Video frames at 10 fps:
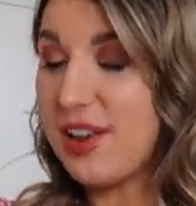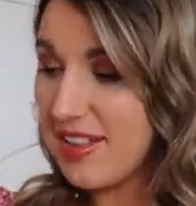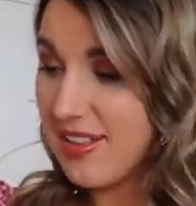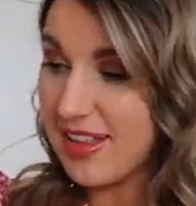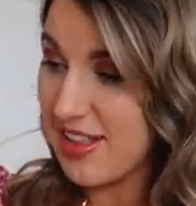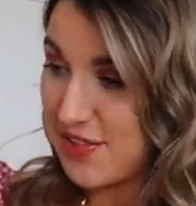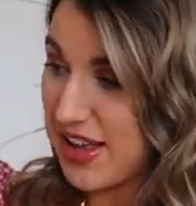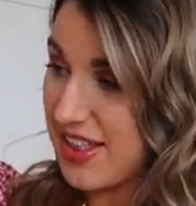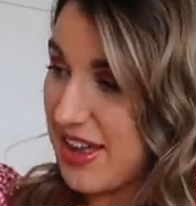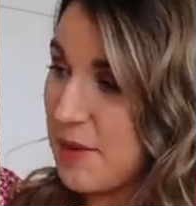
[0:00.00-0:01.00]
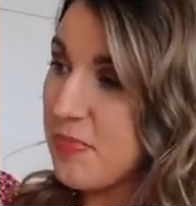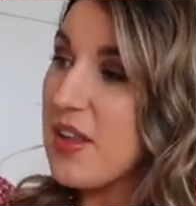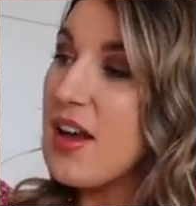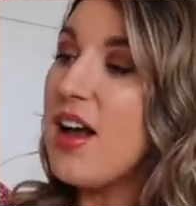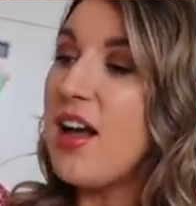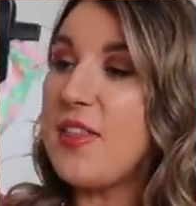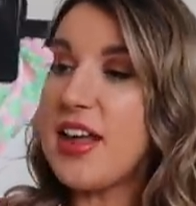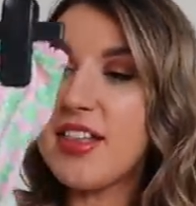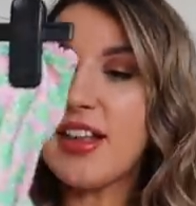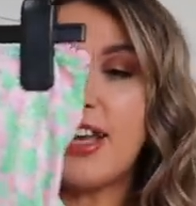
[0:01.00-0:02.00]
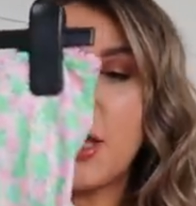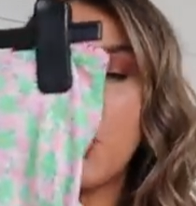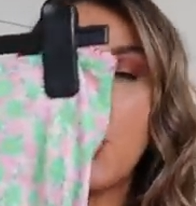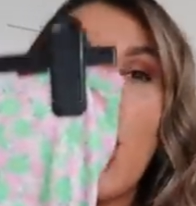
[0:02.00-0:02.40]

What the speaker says: let's face it. This little